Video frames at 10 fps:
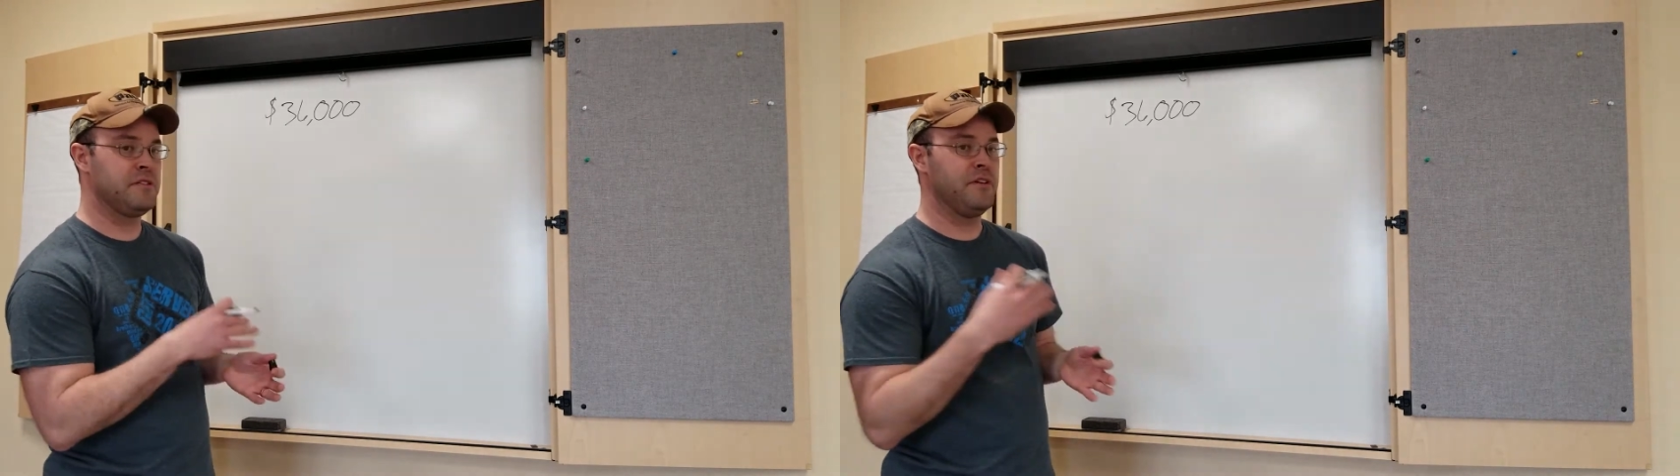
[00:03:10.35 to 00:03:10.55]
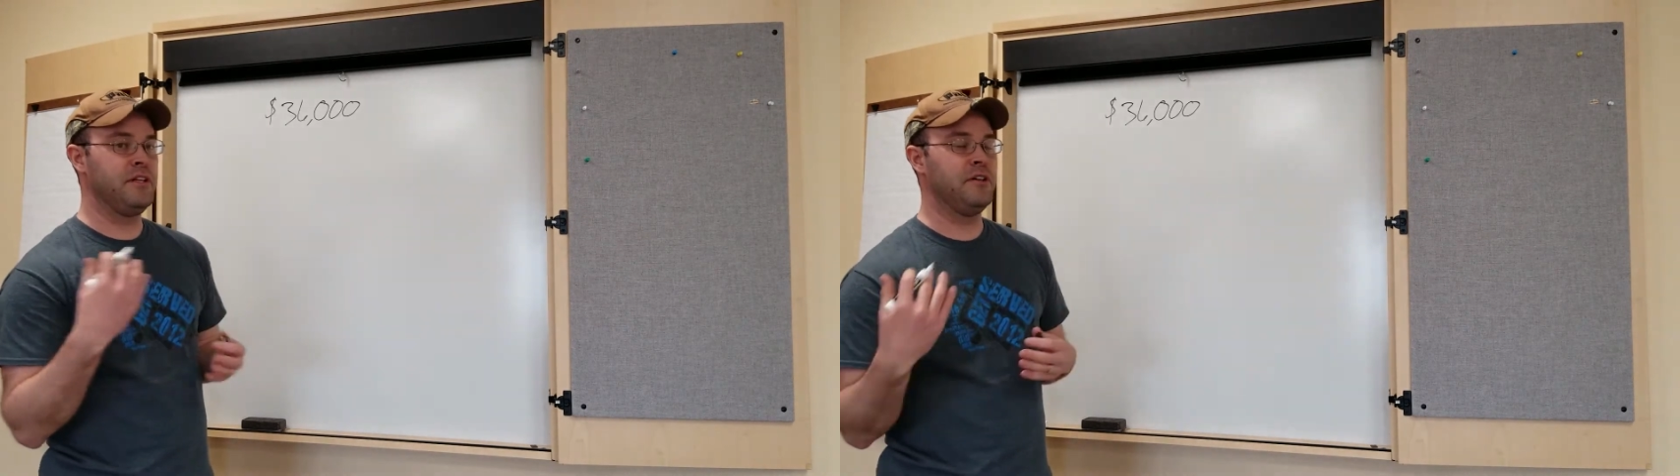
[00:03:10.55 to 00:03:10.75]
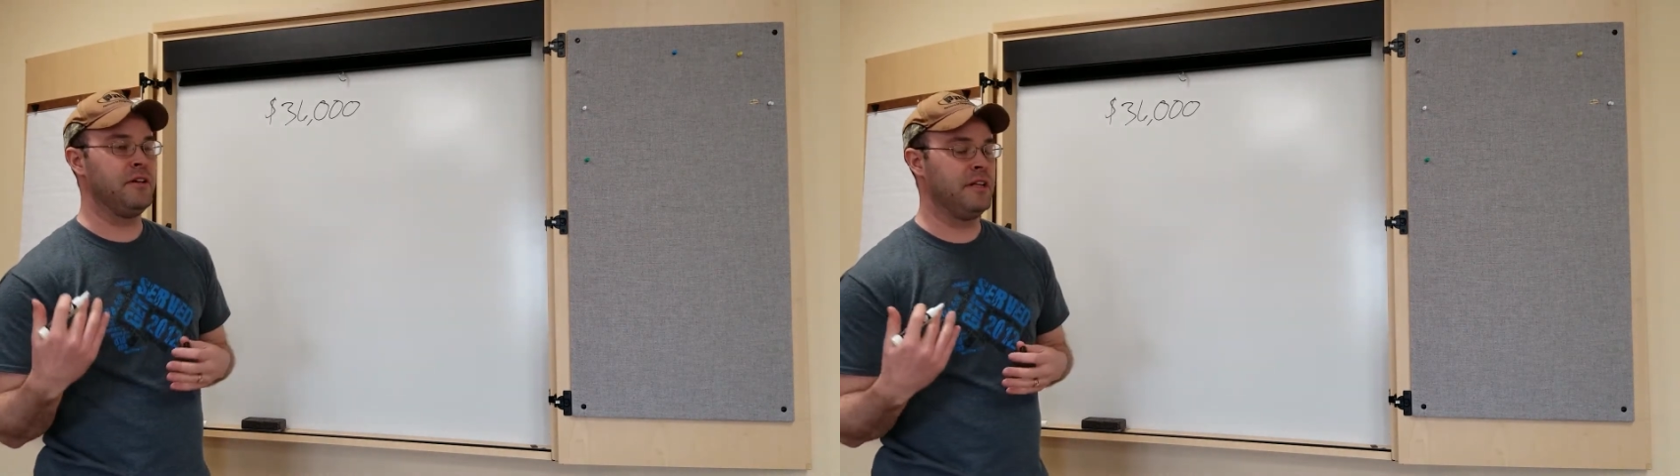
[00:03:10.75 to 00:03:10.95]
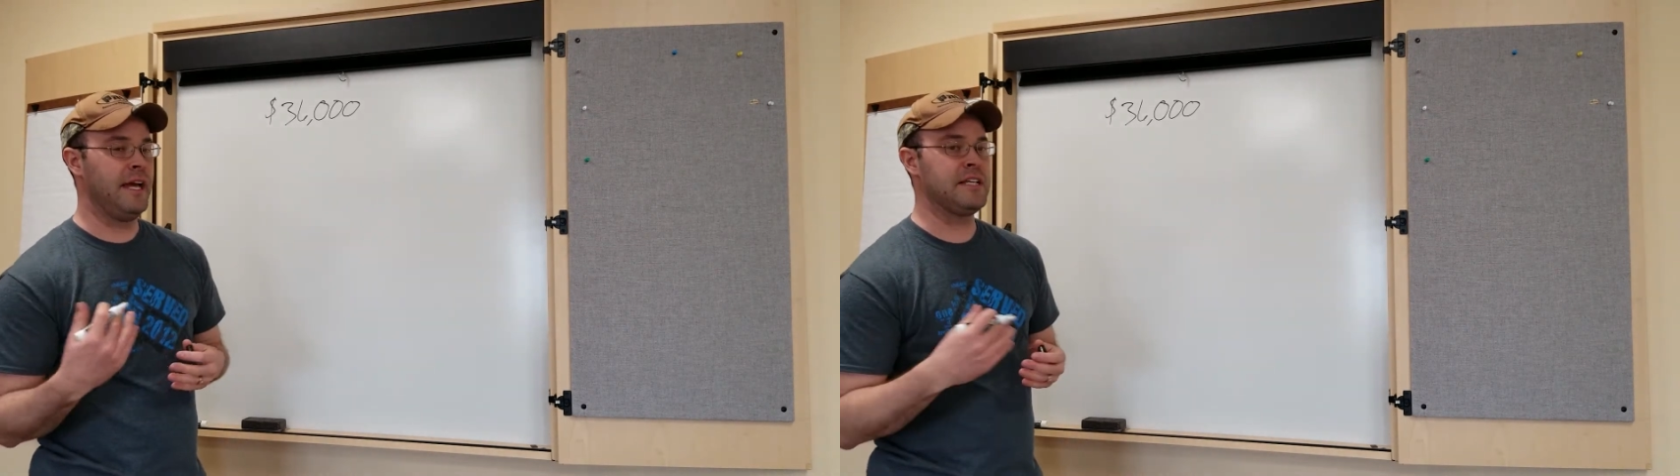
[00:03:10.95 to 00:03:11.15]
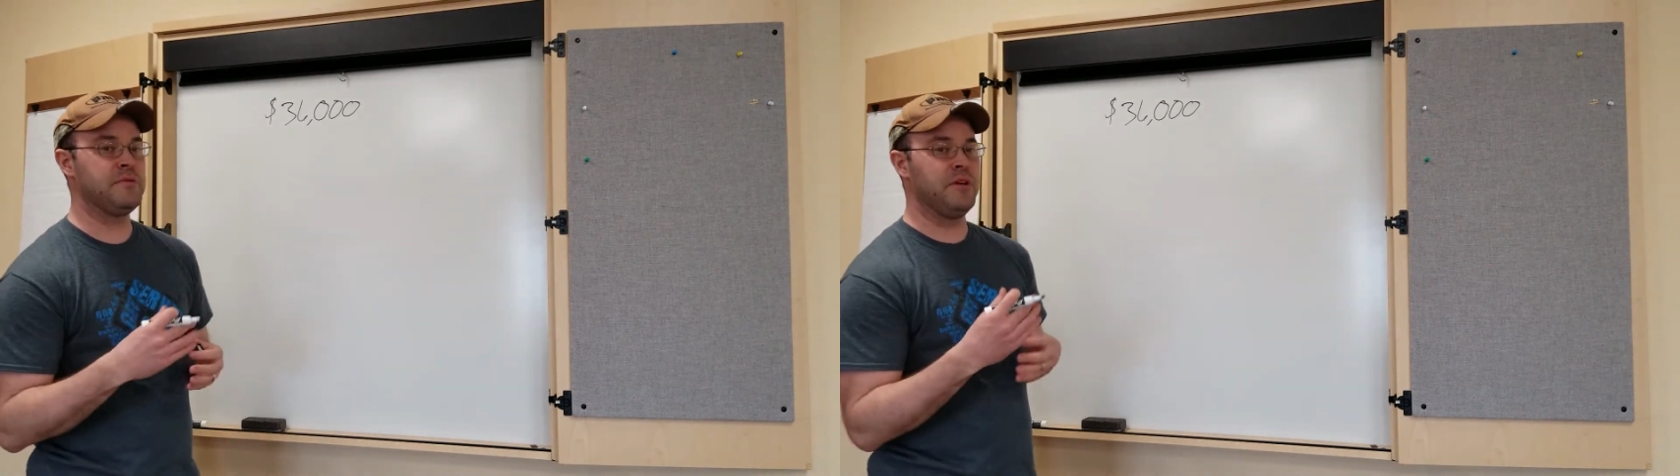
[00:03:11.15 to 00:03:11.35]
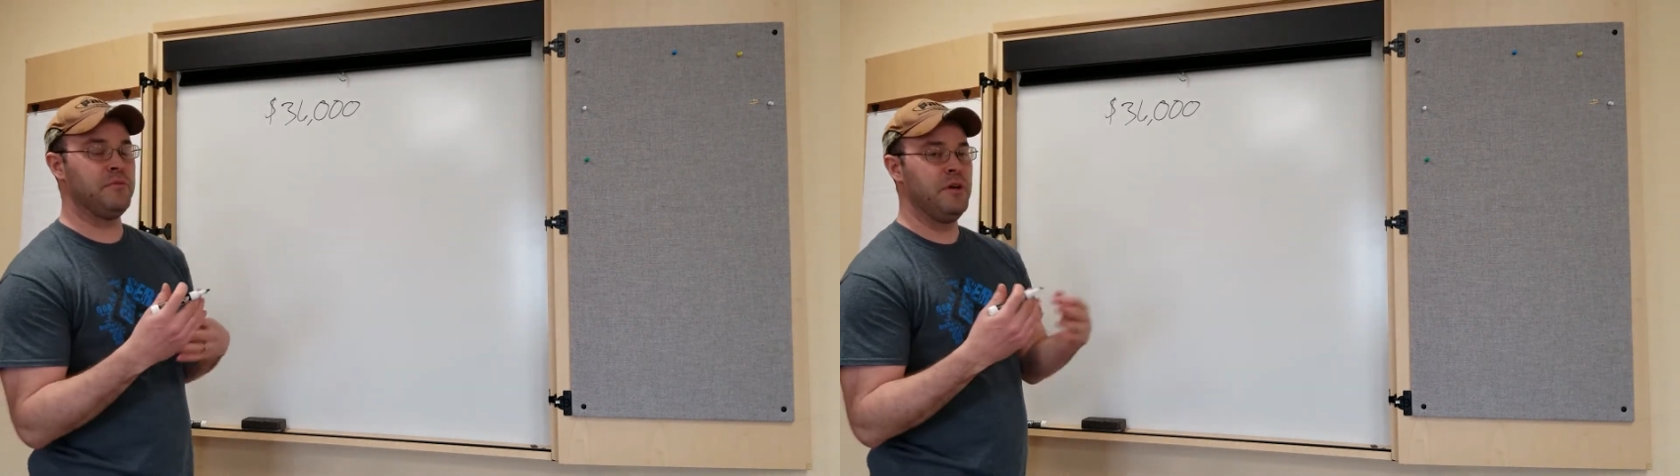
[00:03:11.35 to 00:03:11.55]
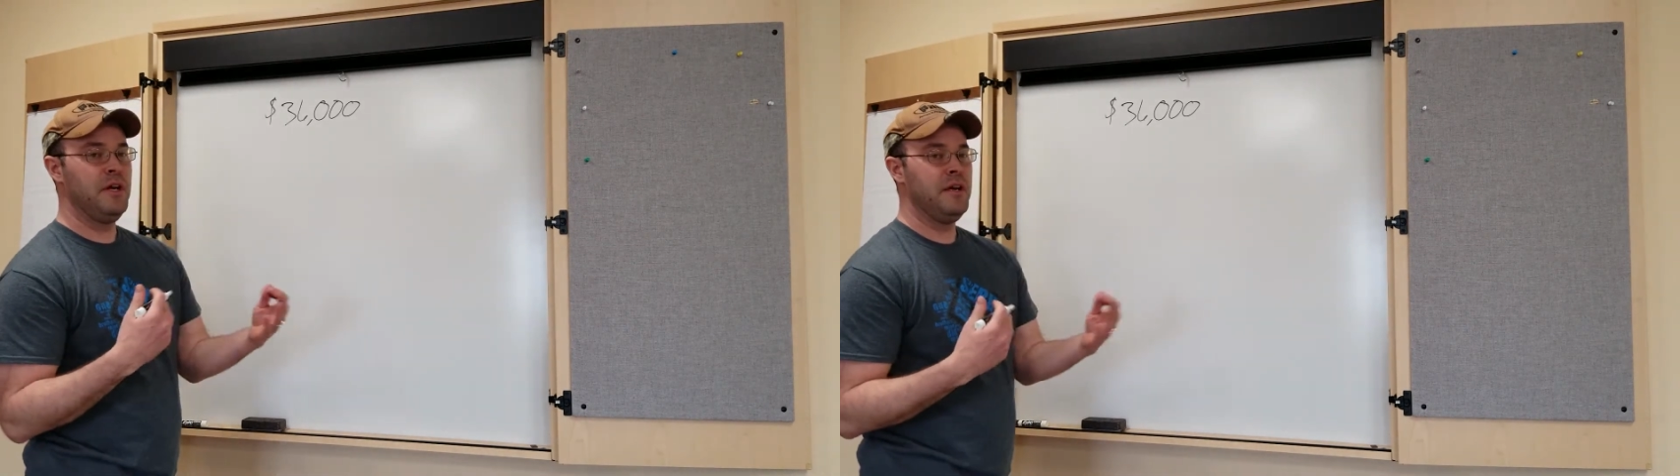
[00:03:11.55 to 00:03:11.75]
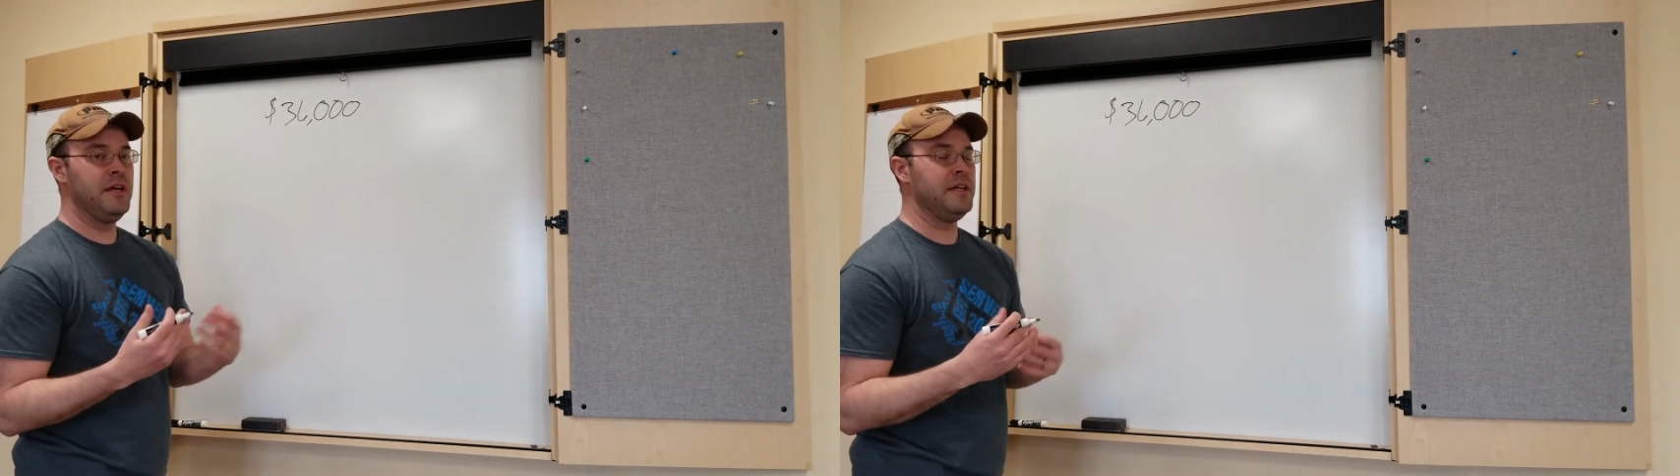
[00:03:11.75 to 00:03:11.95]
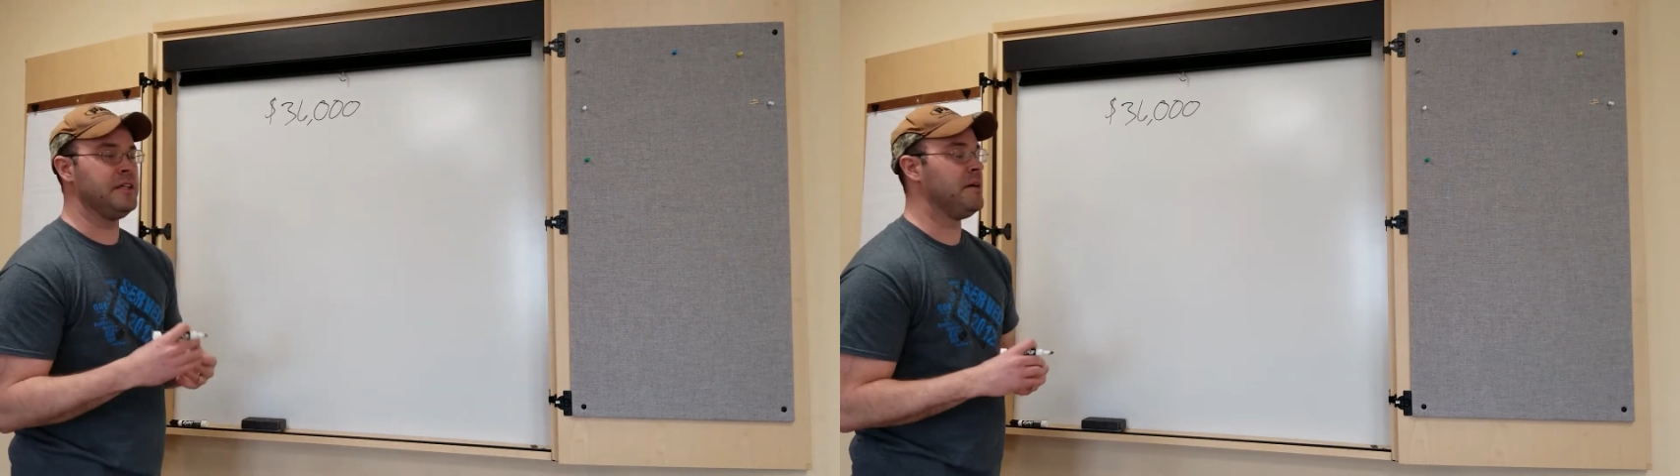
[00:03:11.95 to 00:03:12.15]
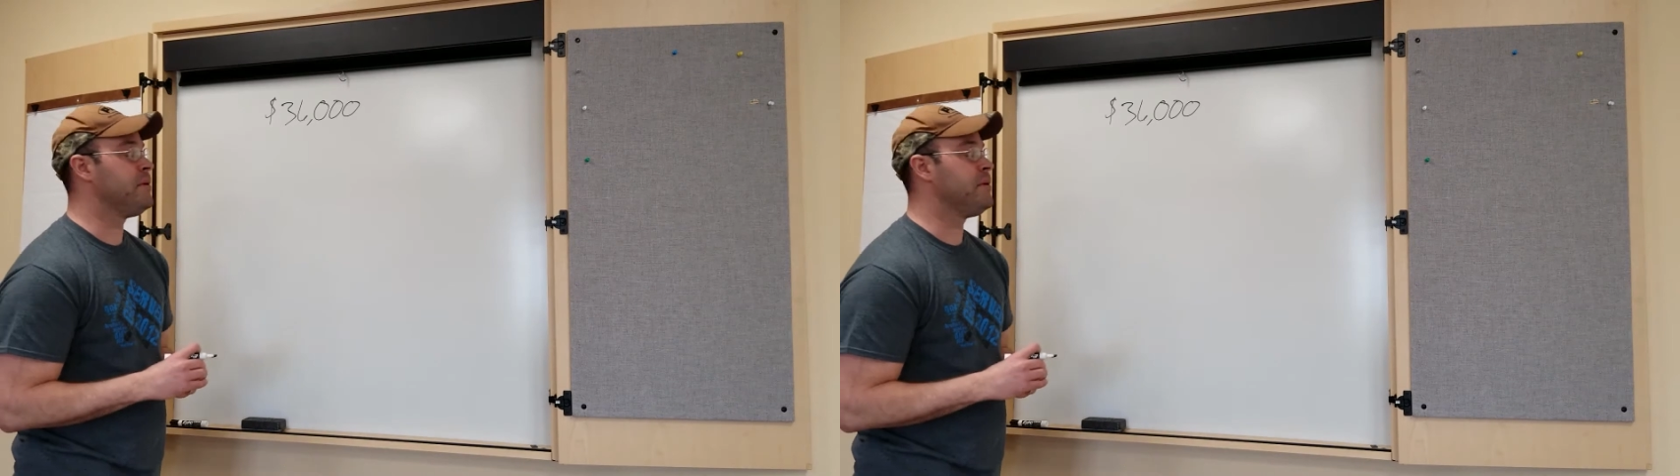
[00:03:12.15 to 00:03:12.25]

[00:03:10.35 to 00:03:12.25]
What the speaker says: video and the last one, income and